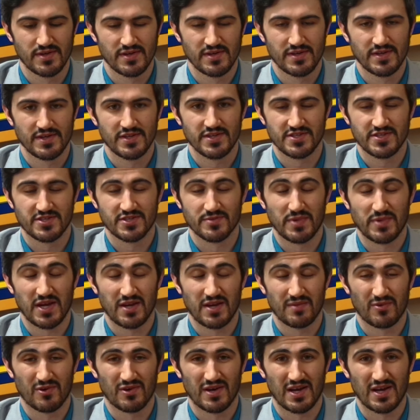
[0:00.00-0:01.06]
It's
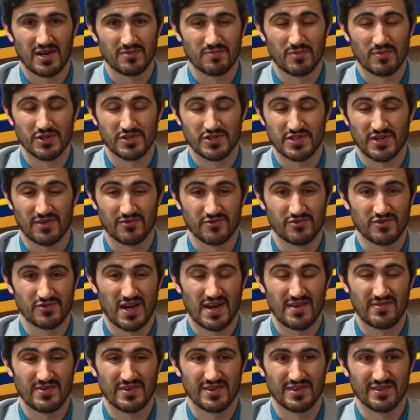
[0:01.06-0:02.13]
debatable how much
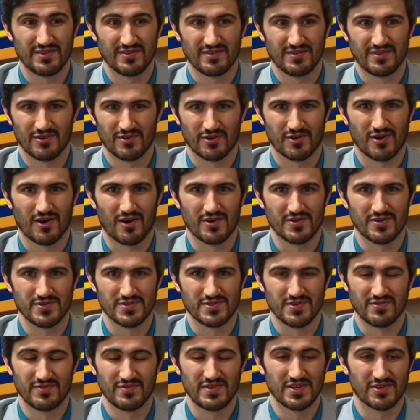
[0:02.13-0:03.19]
self-driving their cars,
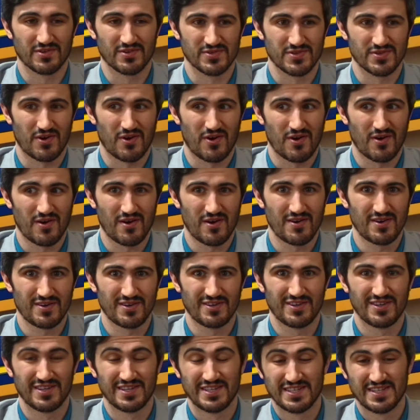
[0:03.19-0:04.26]
their vehicles are.